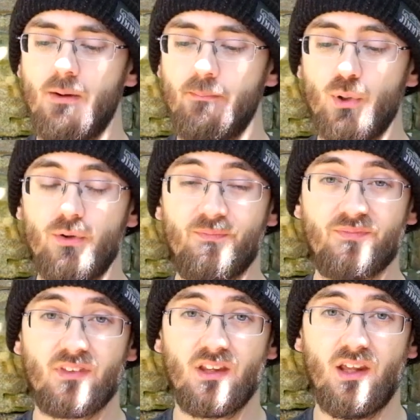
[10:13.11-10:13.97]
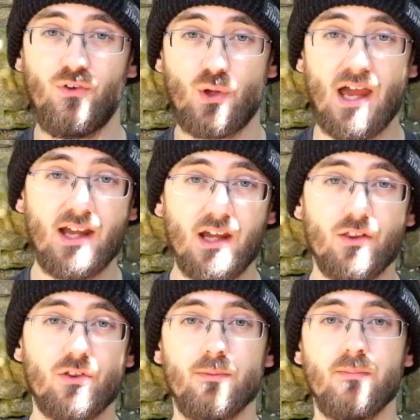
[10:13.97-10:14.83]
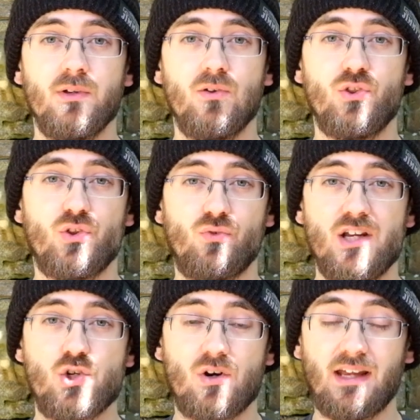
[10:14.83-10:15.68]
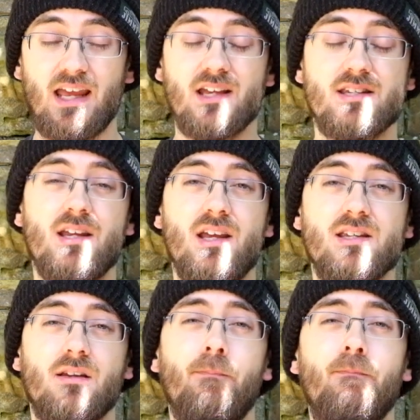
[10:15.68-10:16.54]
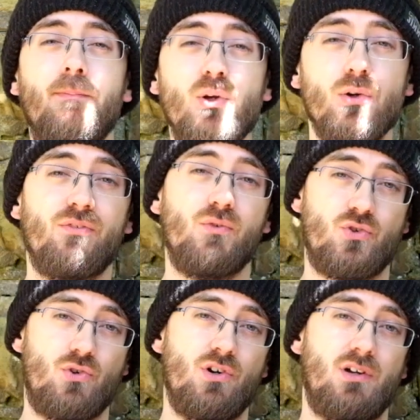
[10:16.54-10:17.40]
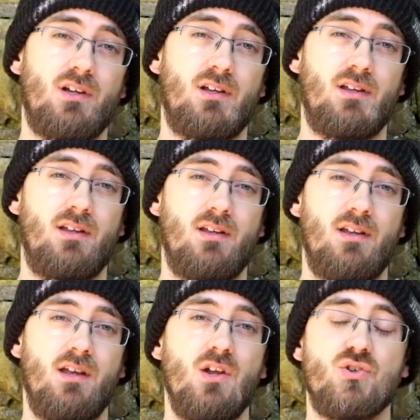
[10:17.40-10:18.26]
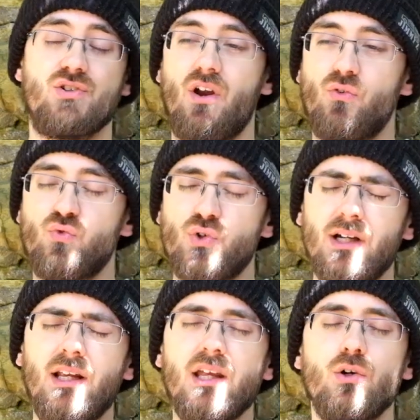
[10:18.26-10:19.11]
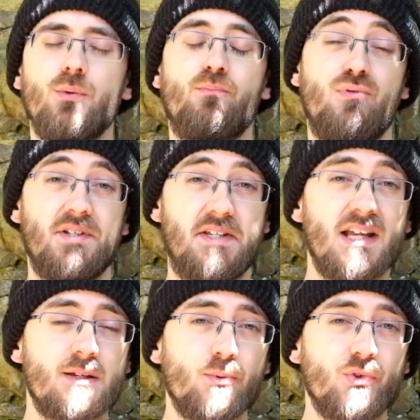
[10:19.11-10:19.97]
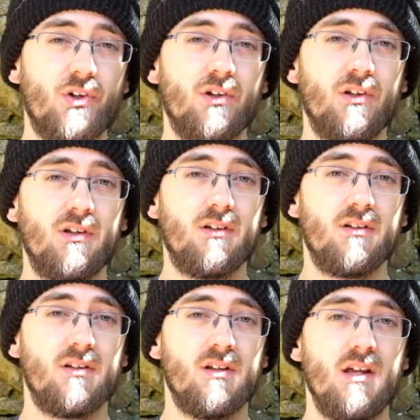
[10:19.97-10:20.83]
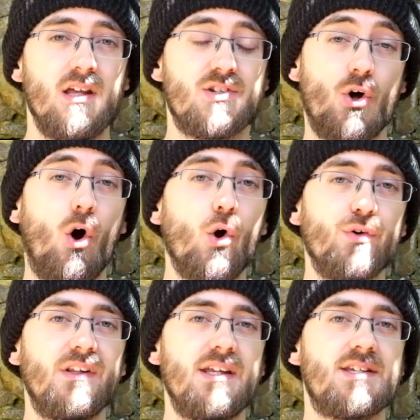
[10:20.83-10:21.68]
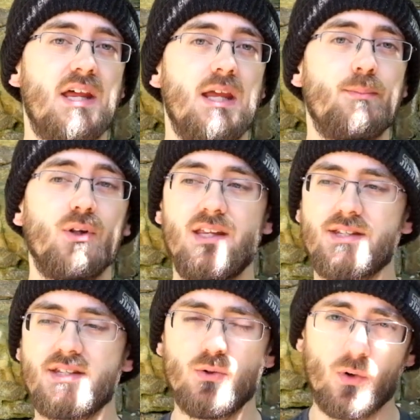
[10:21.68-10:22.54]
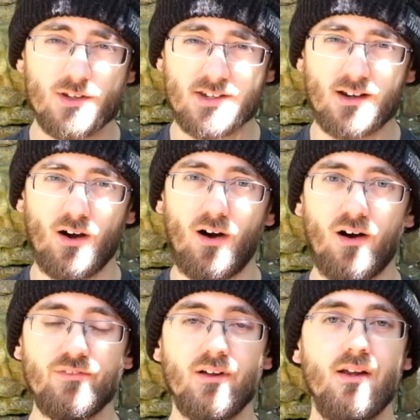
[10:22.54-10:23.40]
But if you can get them, the Racetrack X is a beautiful truck. Just a really good, predictable turn. It's not overly stable, it still wants to carve,